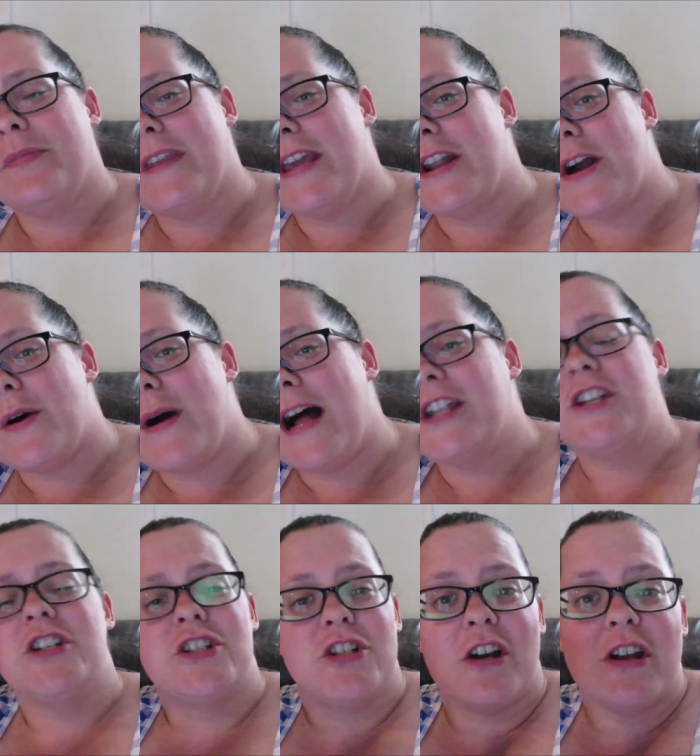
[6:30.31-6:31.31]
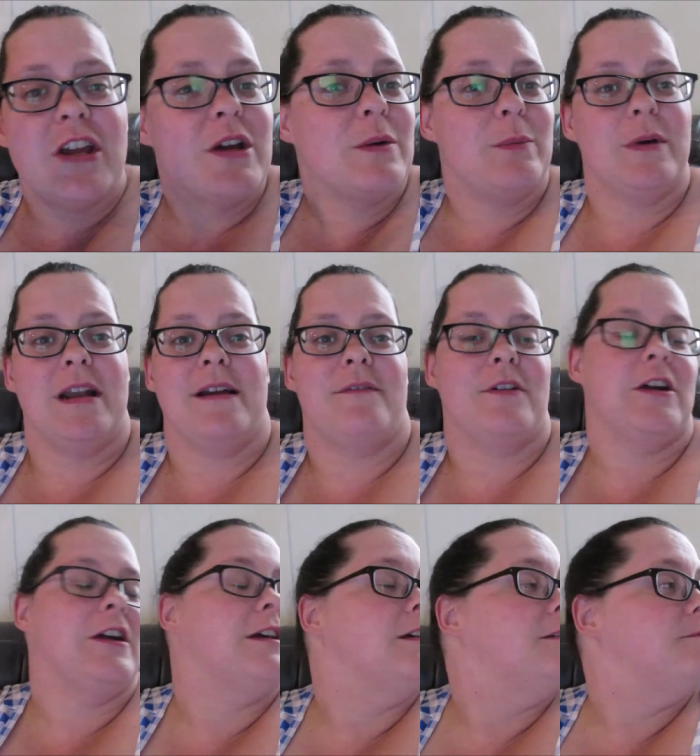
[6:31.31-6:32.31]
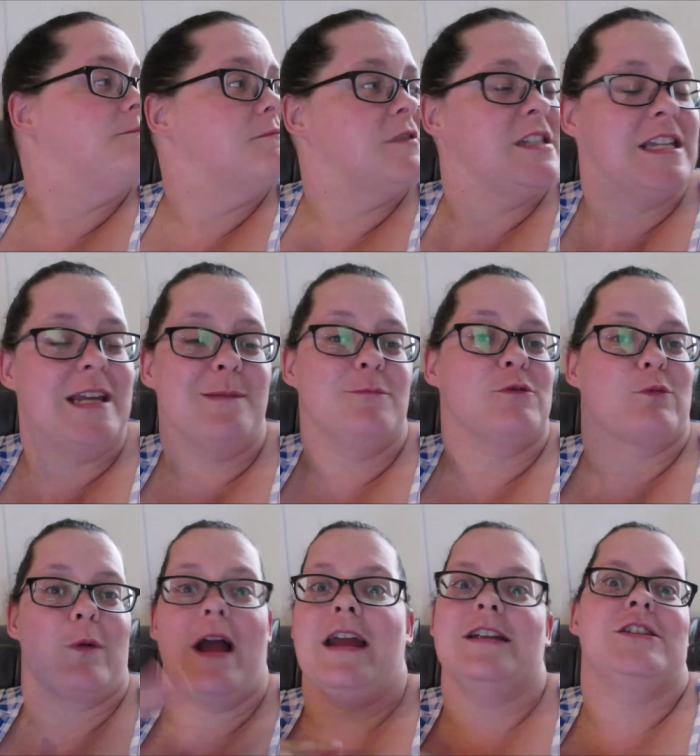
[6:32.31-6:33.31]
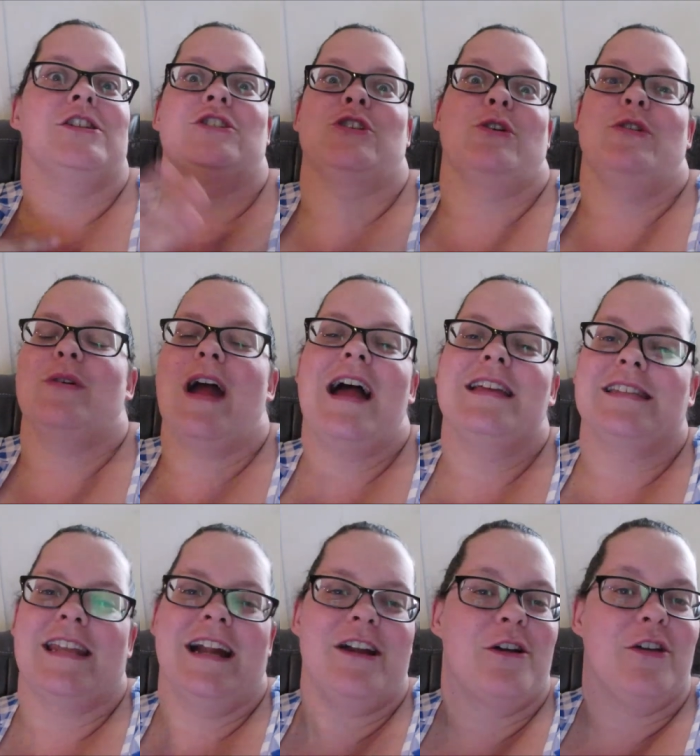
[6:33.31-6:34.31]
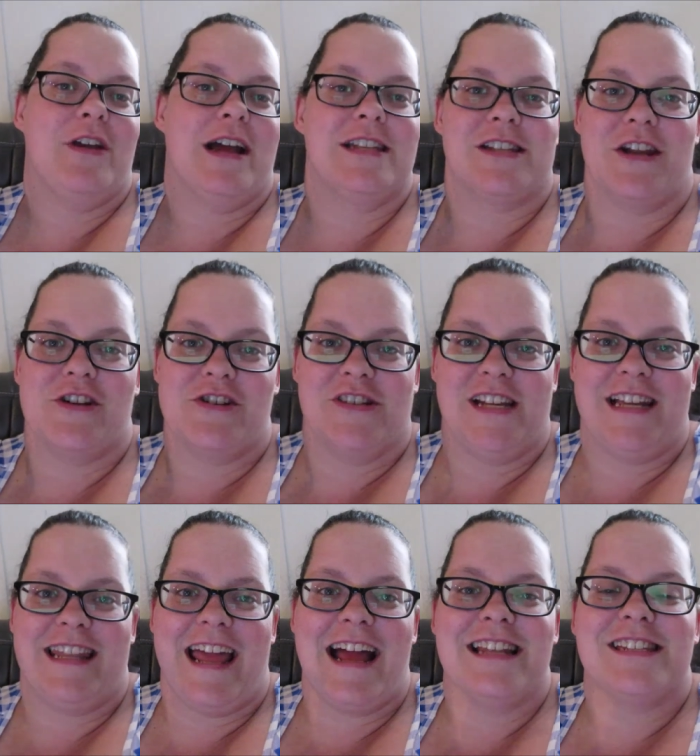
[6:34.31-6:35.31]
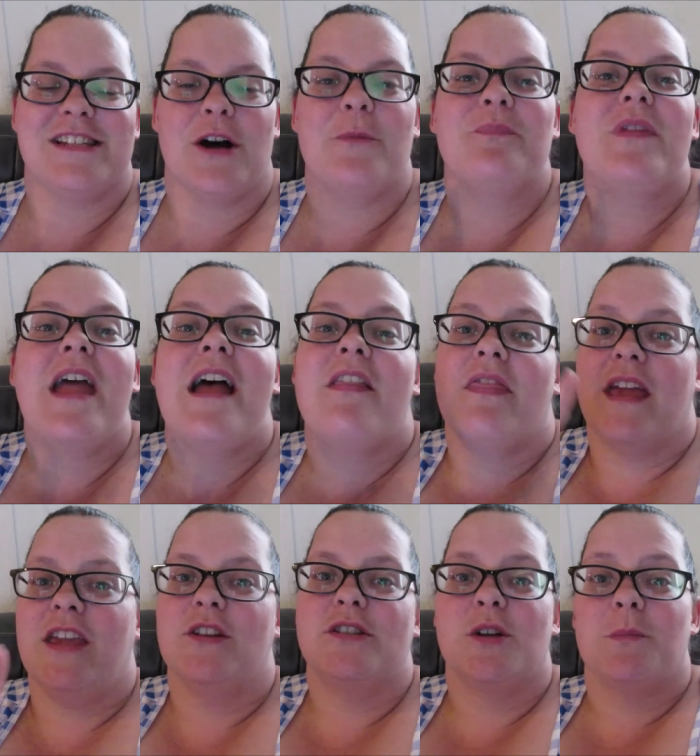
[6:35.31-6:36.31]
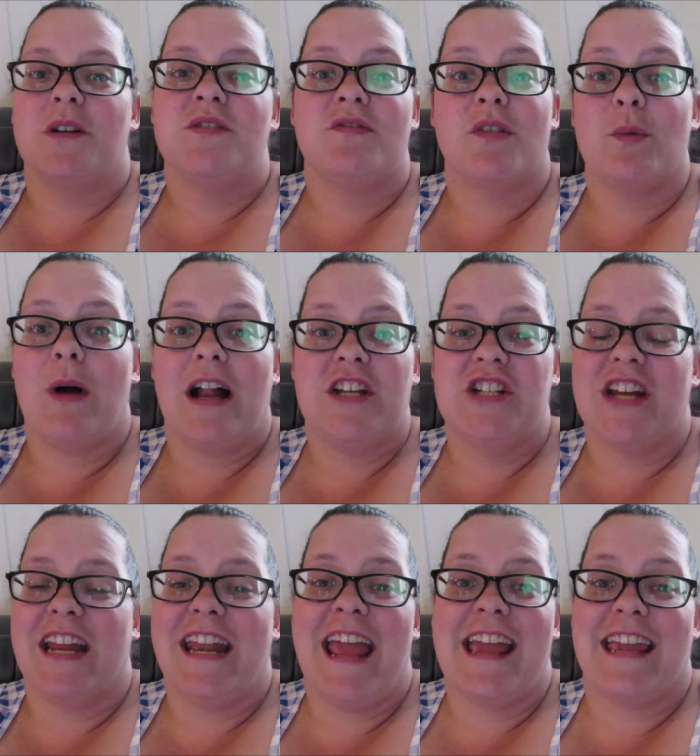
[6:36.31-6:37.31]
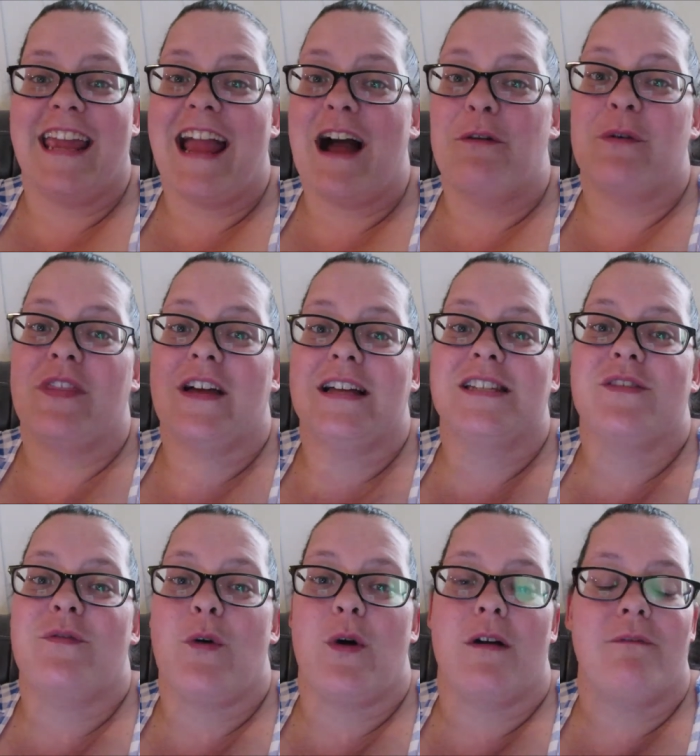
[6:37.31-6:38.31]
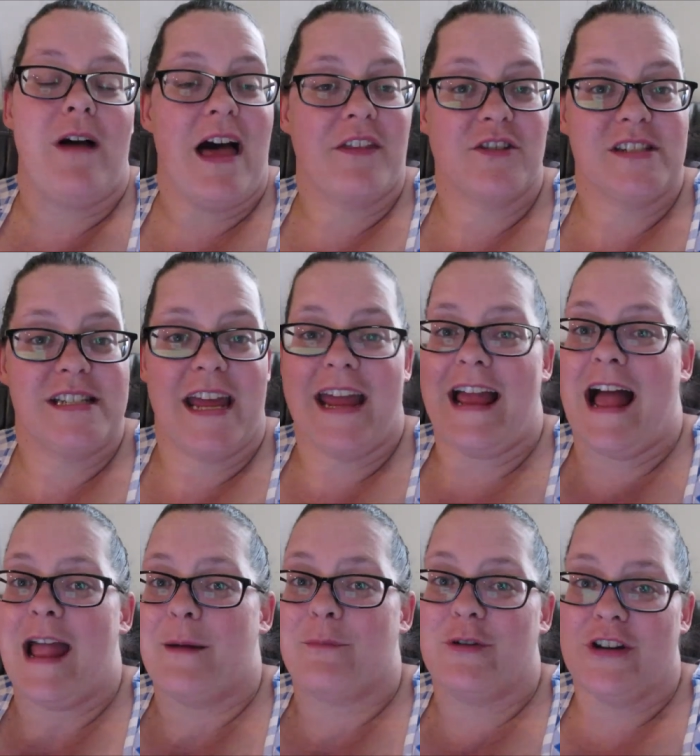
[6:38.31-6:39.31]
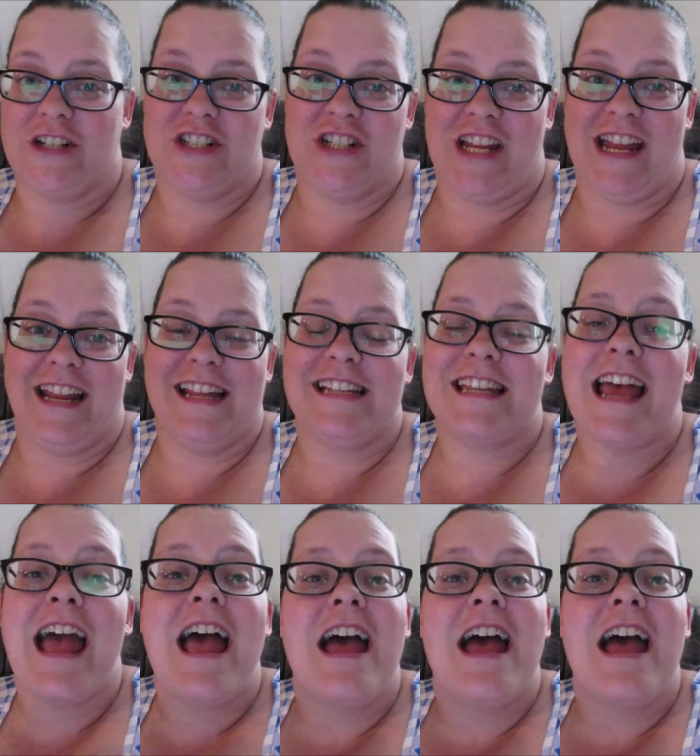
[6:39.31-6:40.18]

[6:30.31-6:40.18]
You know, I'll just show you whatever seems right to show you guys, and I know you guys understand that. So thank you so much for watching and hanging out with us for Father's Day. I appreciate it.